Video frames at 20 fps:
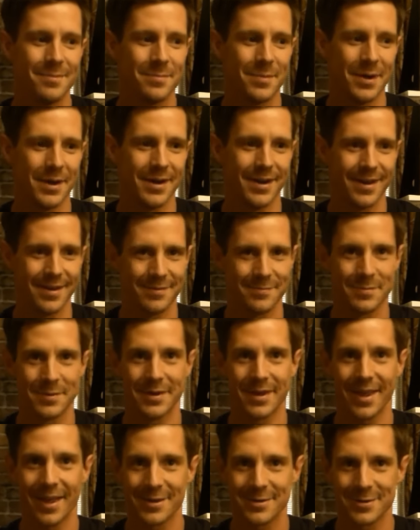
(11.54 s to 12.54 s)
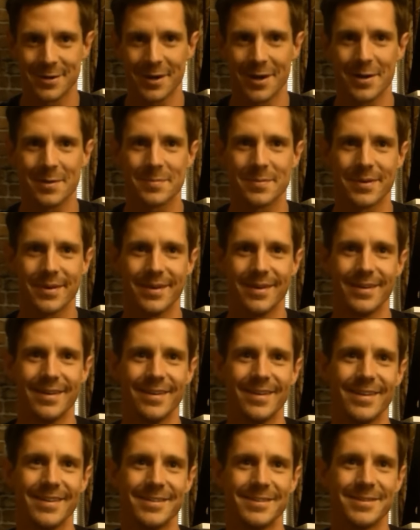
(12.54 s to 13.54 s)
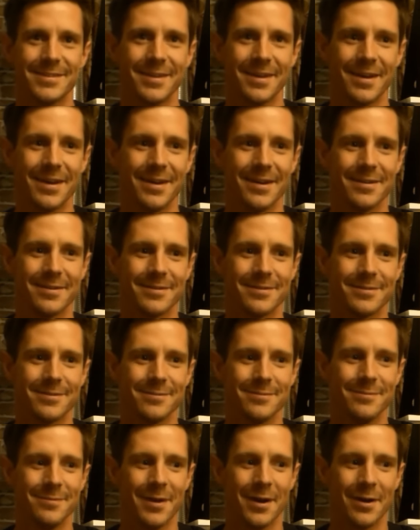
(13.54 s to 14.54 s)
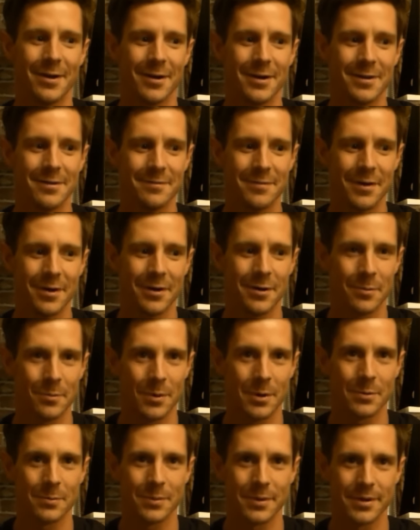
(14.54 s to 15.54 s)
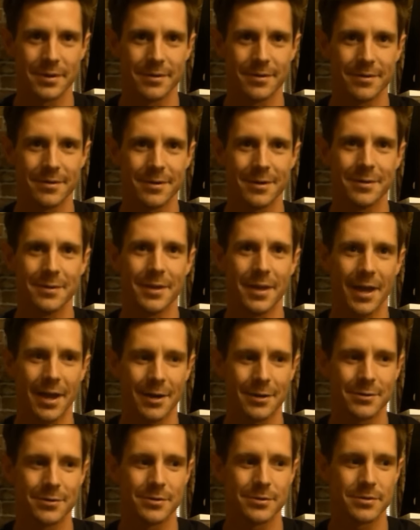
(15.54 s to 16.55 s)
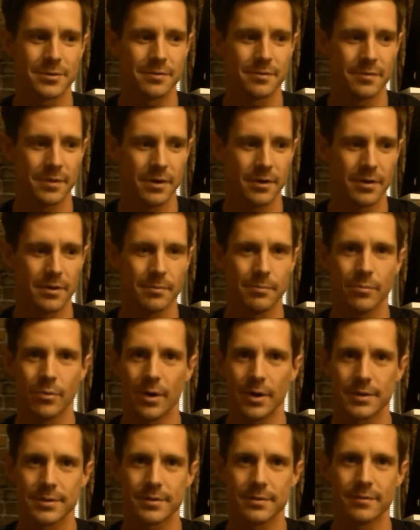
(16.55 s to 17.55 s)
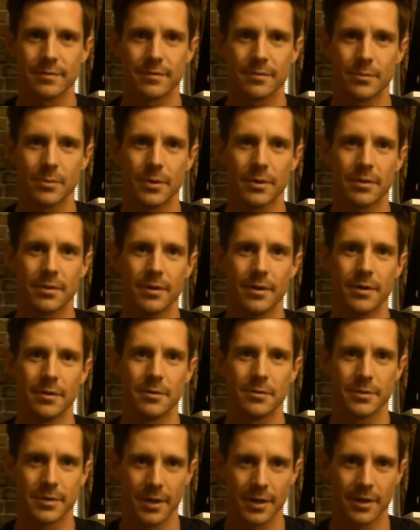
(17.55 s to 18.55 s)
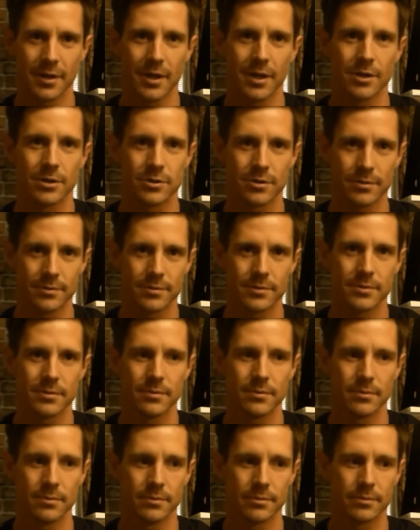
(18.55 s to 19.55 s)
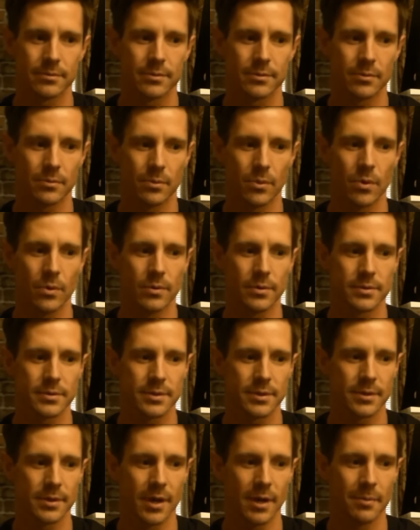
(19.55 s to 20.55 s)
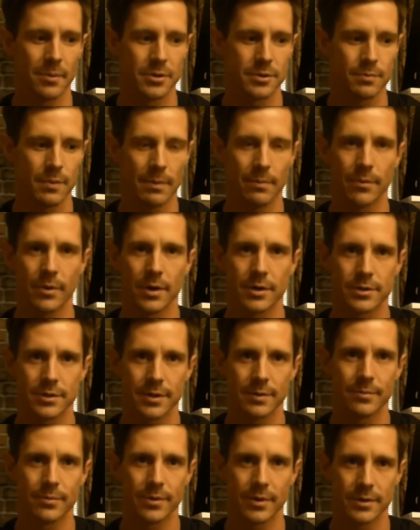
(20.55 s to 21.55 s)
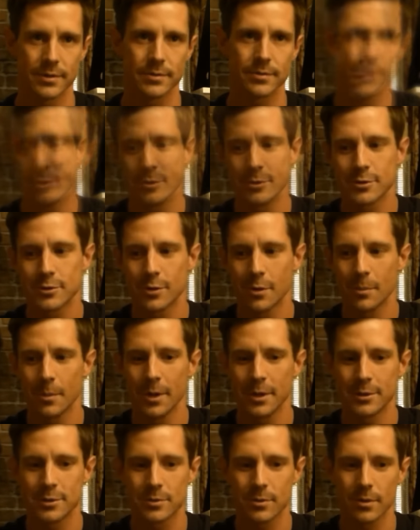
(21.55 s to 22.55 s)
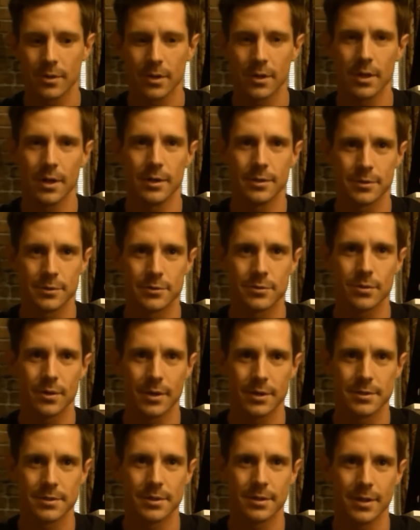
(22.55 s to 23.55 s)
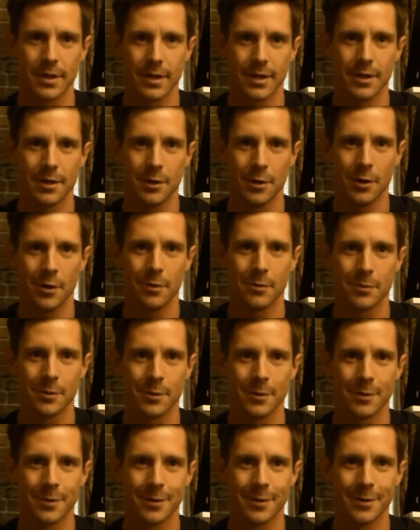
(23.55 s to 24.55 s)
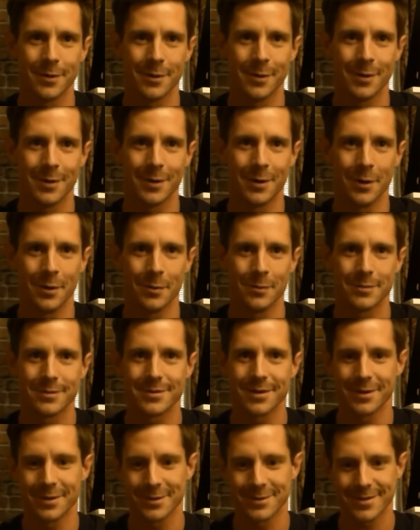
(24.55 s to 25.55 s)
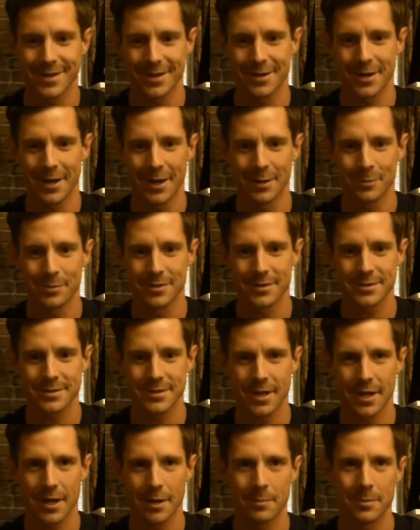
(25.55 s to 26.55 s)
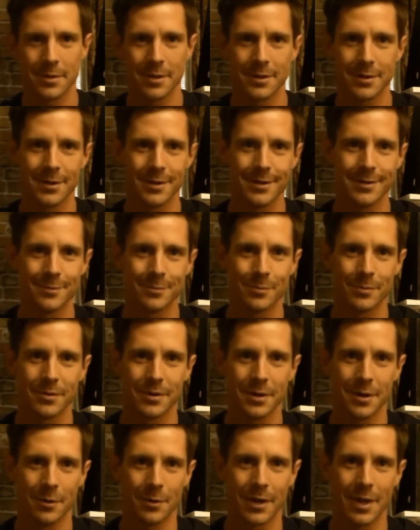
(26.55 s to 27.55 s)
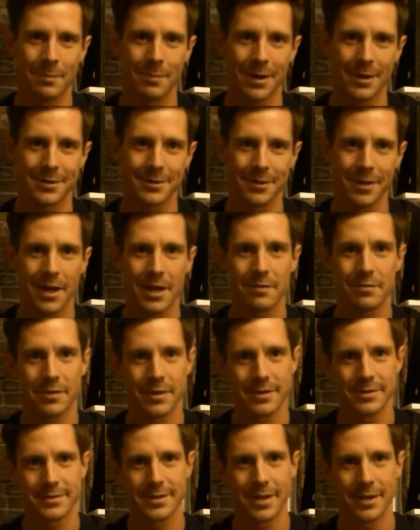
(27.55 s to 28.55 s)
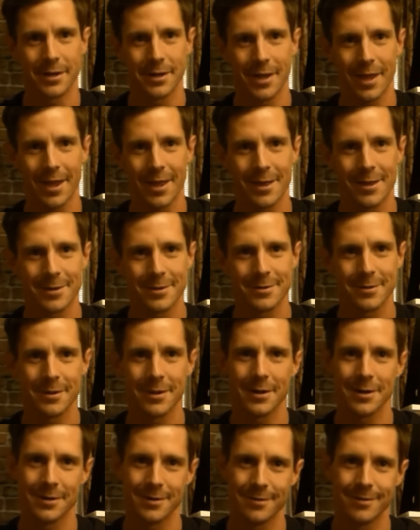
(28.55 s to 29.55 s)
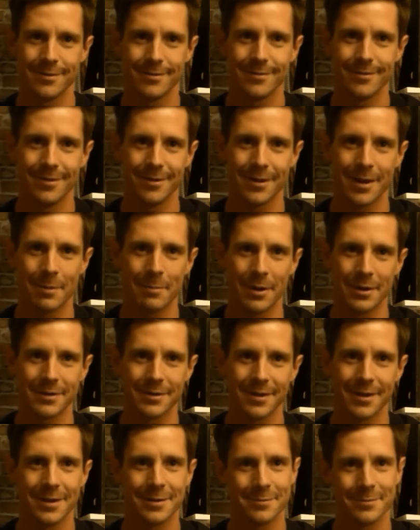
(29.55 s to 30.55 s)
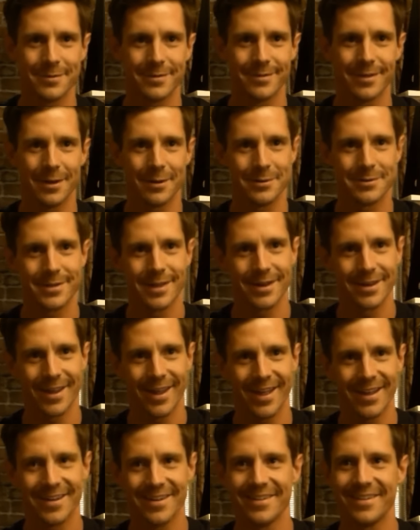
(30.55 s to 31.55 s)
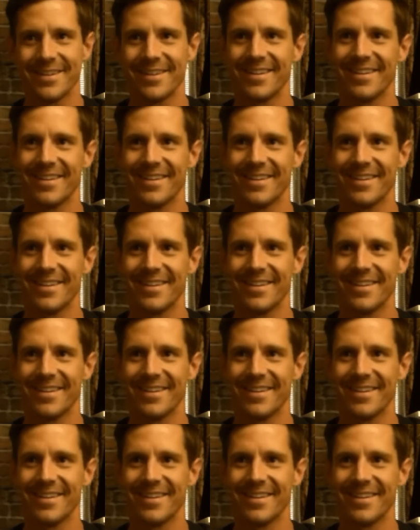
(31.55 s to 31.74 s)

but had been catching up, and it's uh, very very well written, and the actors are very impressive with uh, their dedication to the roles and how much preparation they put in. I mean, there's so many storylines. It's crazy. Like you know, you you know, it's like this guy died this time, and then he you know came back to life, and then he's dead again. And then he came back to life, and now he's dead again.